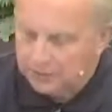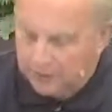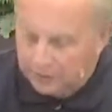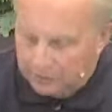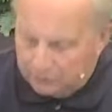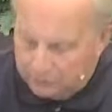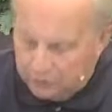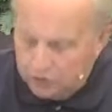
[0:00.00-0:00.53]

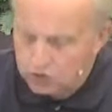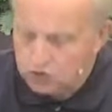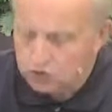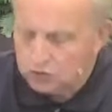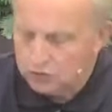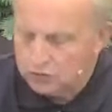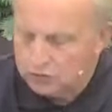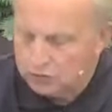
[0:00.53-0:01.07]
and the
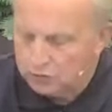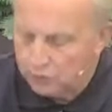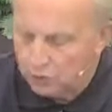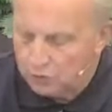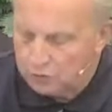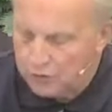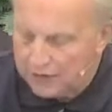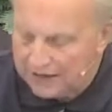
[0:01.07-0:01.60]
future to form